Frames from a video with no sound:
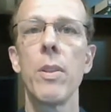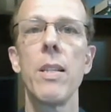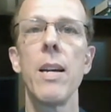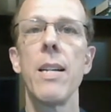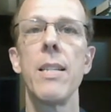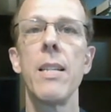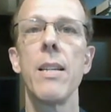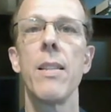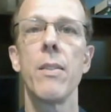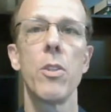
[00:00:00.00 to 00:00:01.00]
the idea
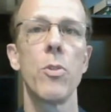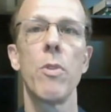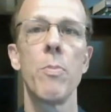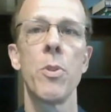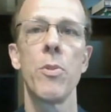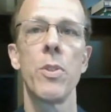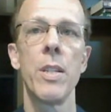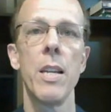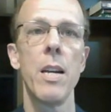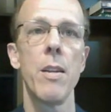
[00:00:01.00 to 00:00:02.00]
that the scriptures
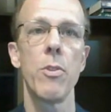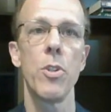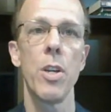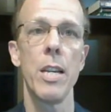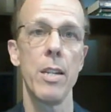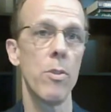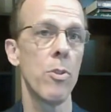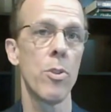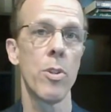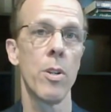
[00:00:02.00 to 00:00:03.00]
cannot
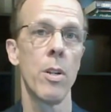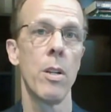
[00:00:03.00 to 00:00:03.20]
change